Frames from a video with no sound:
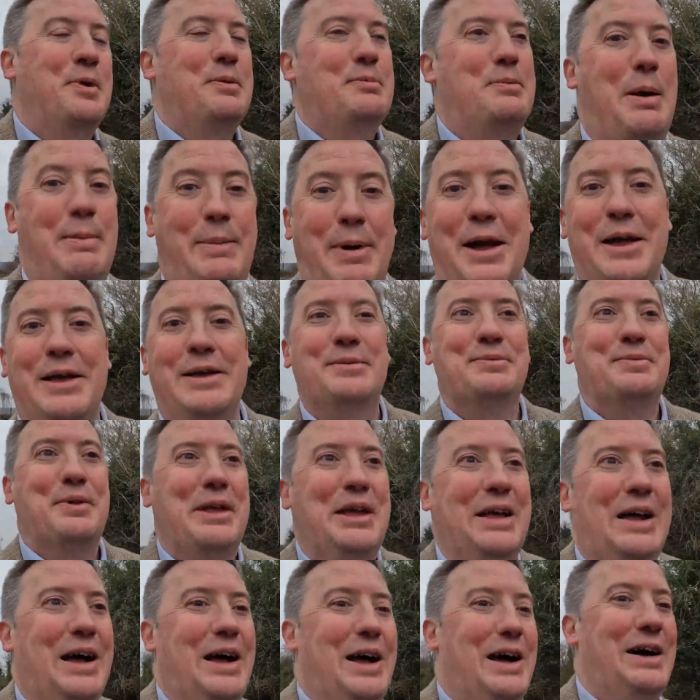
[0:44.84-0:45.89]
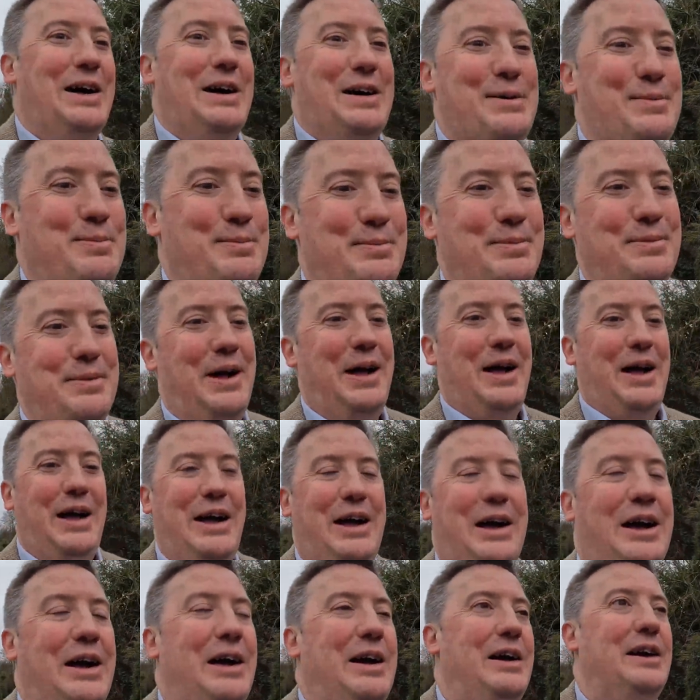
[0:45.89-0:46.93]
Bye-bye.
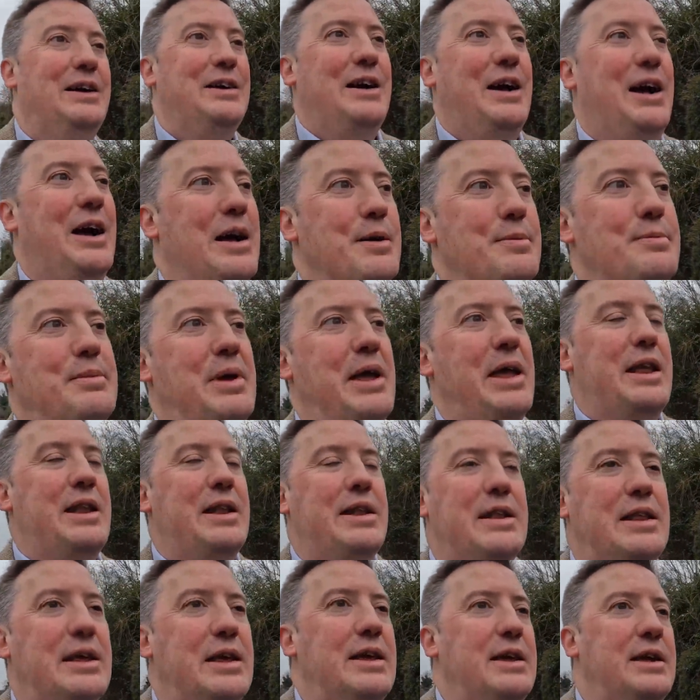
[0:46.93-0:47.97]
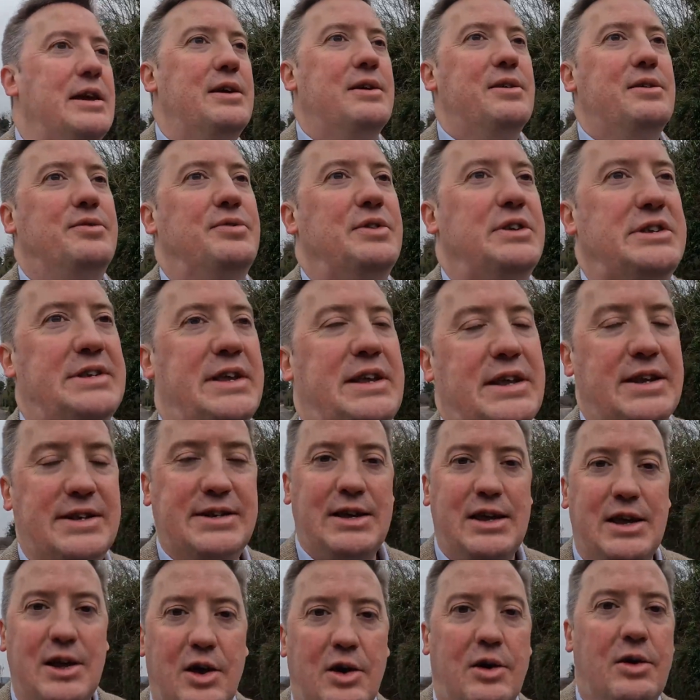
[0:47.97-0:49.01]
I'm in the
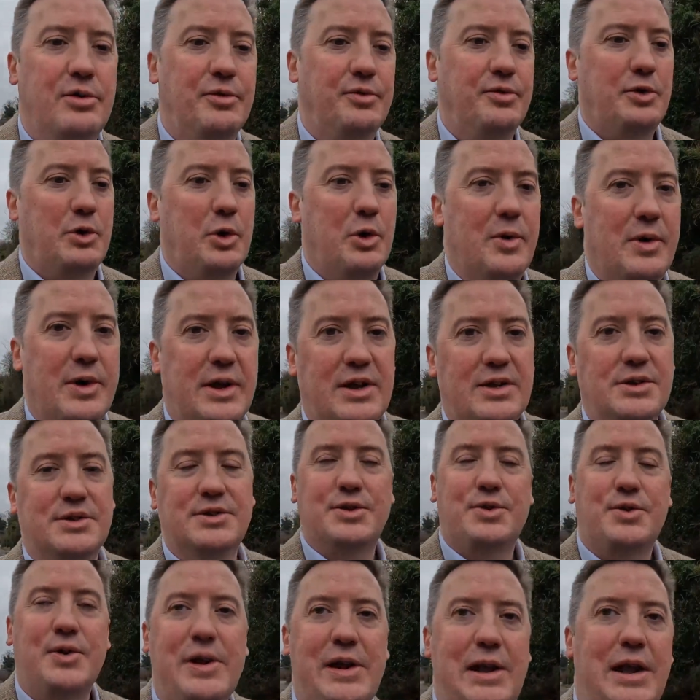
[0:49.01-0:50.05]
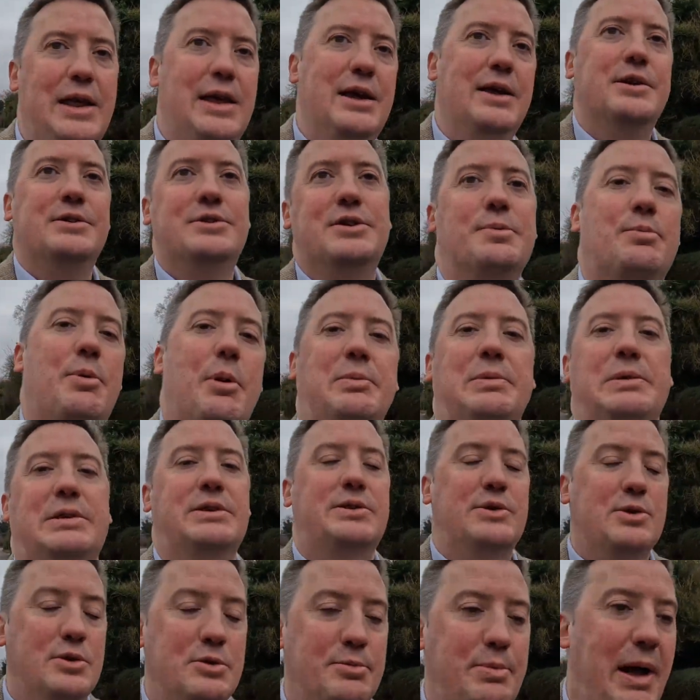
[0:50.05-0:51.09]
vicinity of Goring Streatley, as you probably
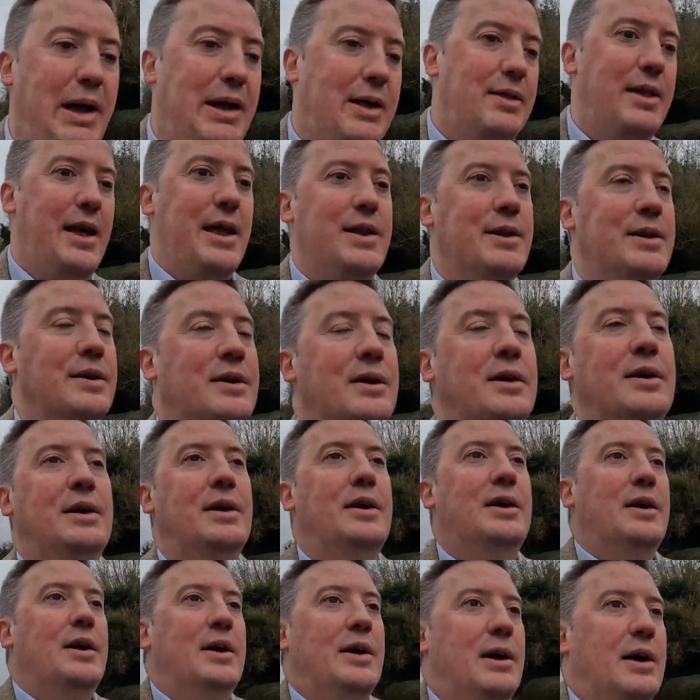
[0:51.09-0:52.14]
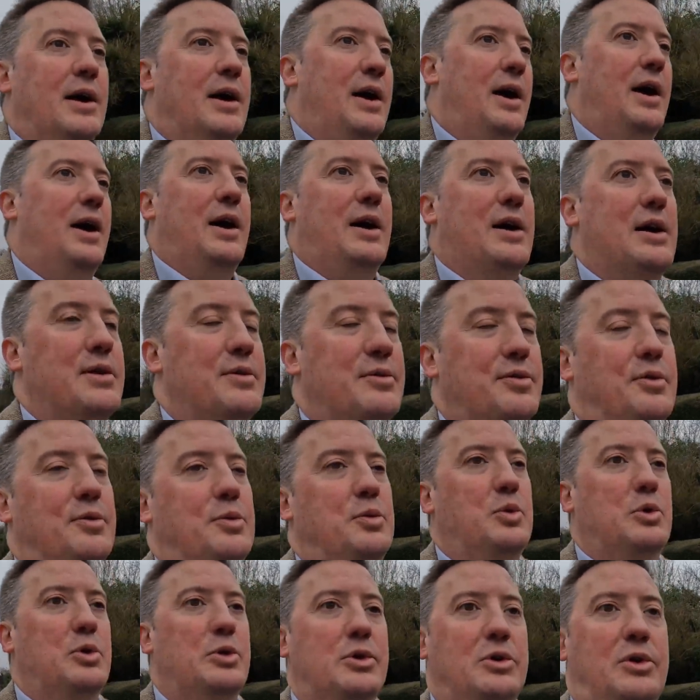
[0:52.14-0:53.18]
saw back then. I've
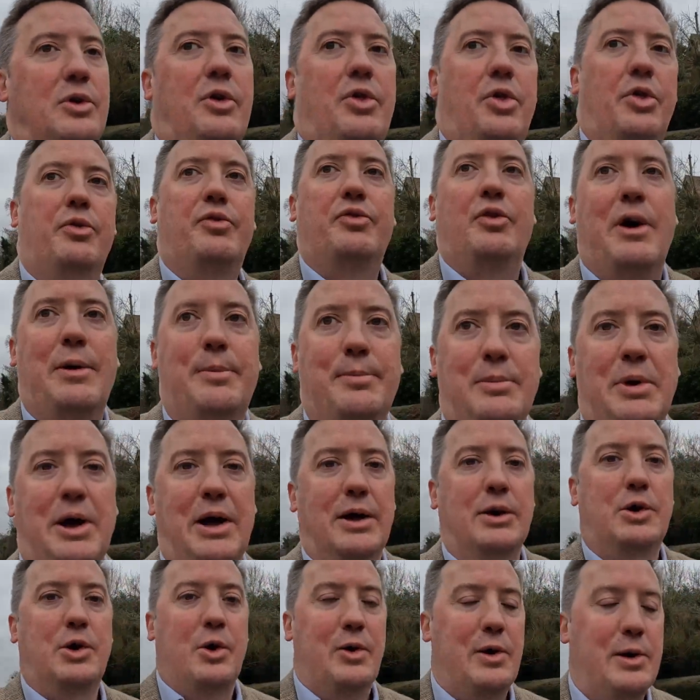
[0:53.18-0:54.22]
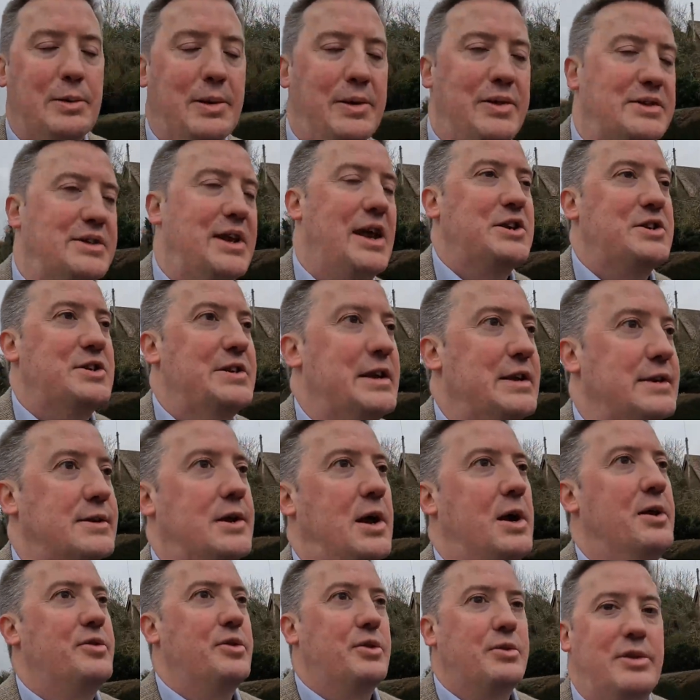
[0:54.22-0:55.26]
walked from Goring, where the station is,
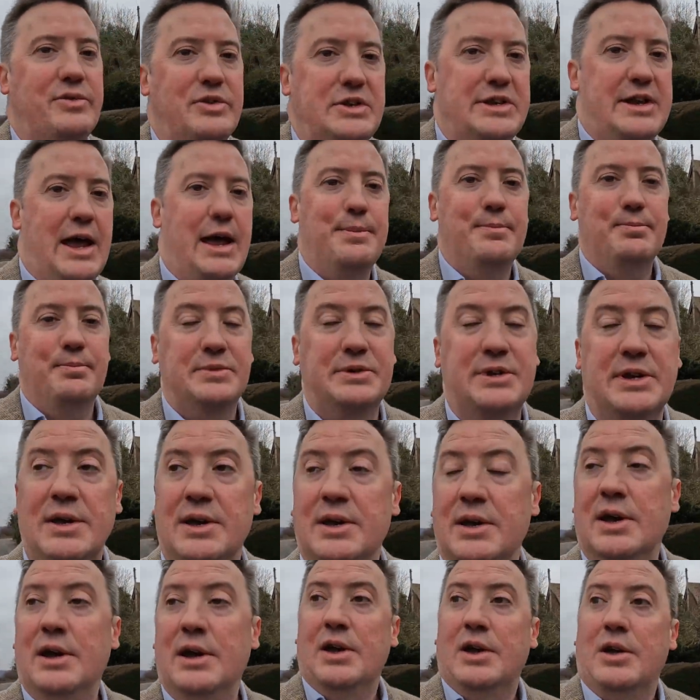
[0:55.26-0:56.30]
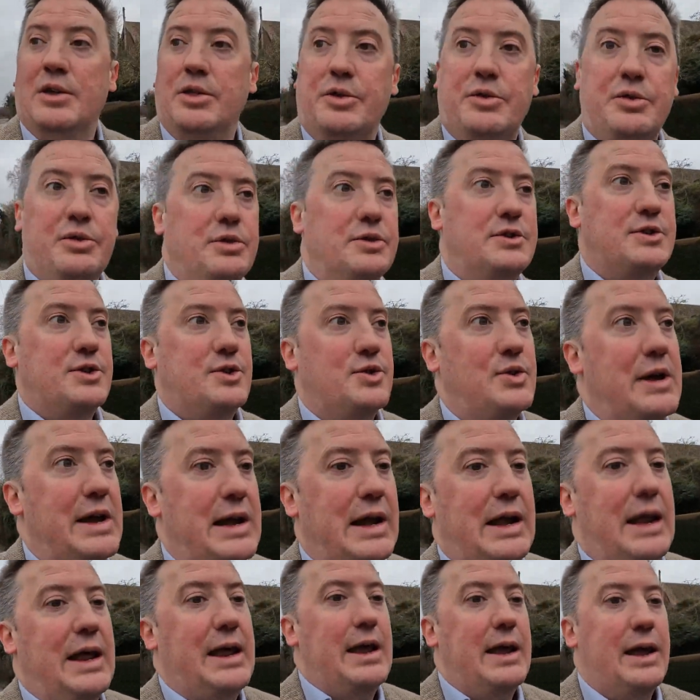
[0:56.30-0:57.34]
over the River Thames, through
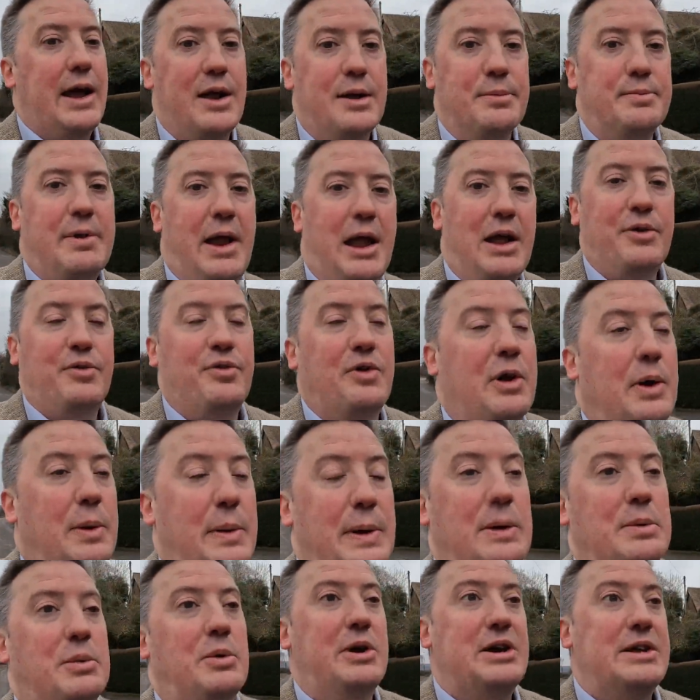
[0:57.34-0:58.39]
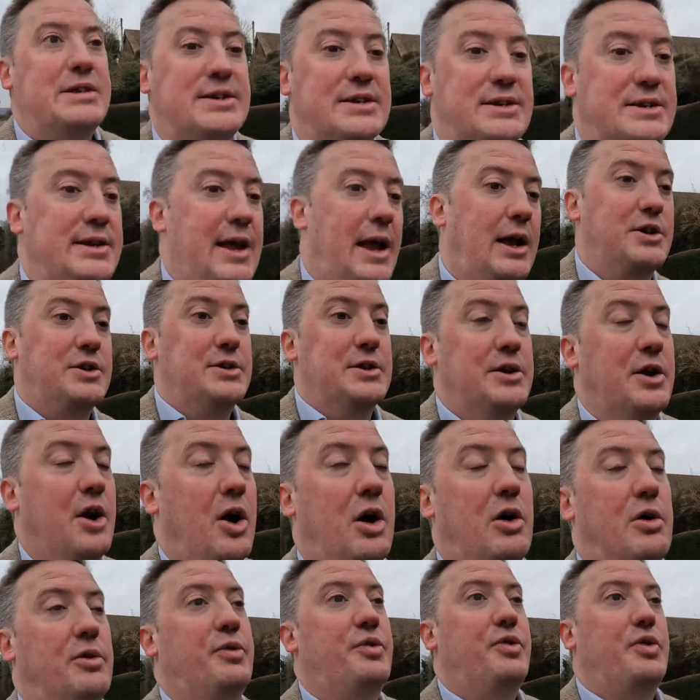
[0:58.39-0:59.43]
Streatley. I'm now following what is a section
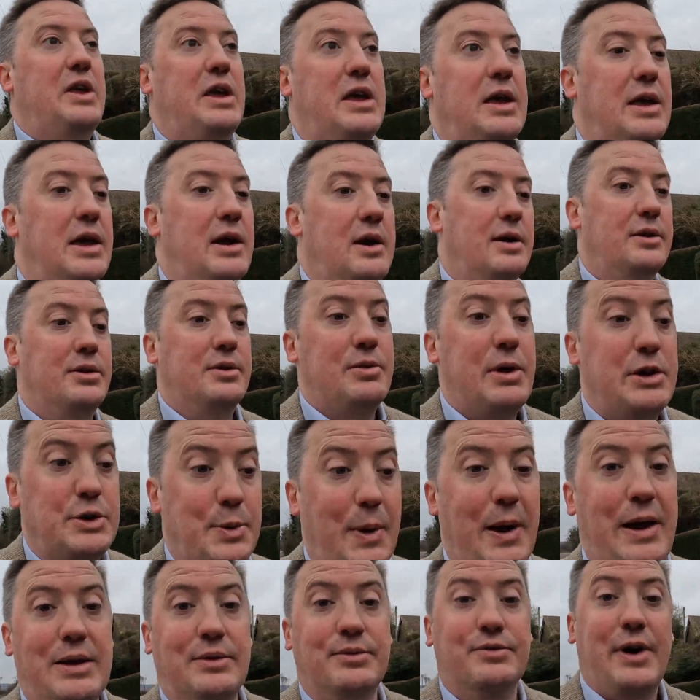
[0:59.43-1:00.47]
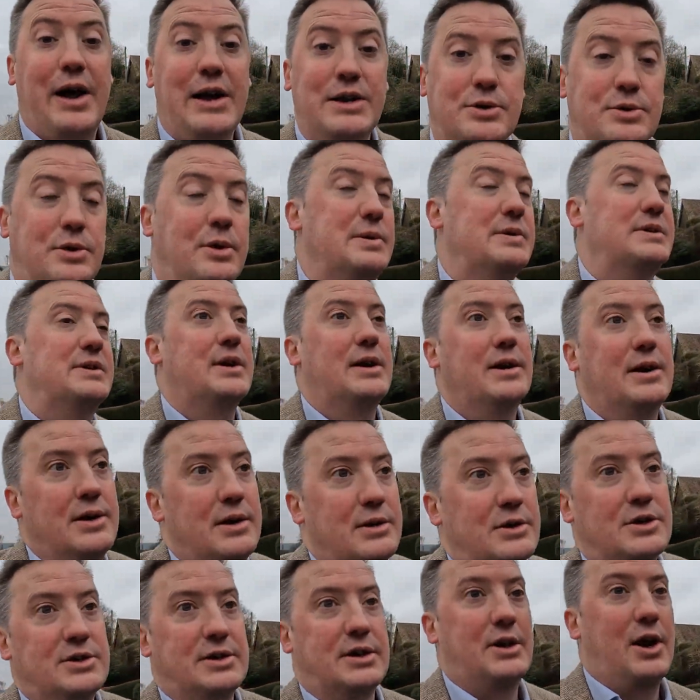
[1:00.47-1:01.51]
of the Ridgeway, in fact, although it's
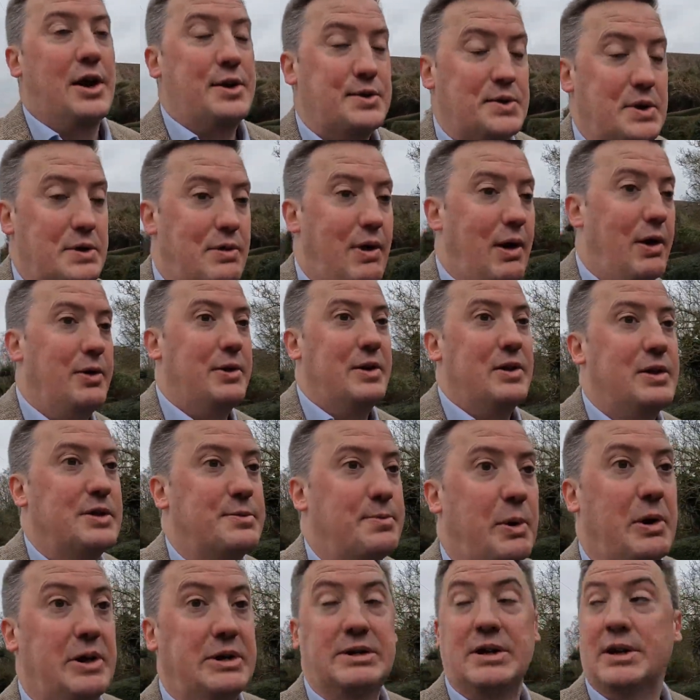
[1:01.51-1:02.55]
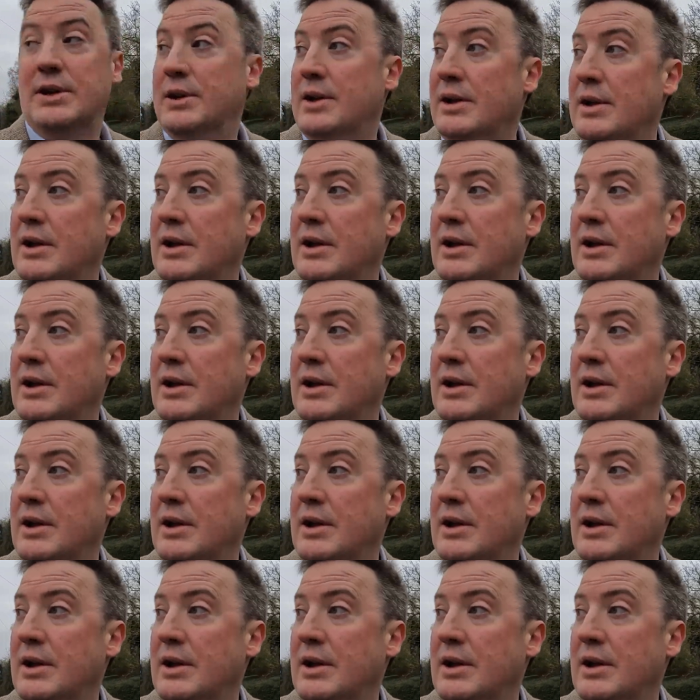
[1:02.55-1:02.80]
just a country road at this point.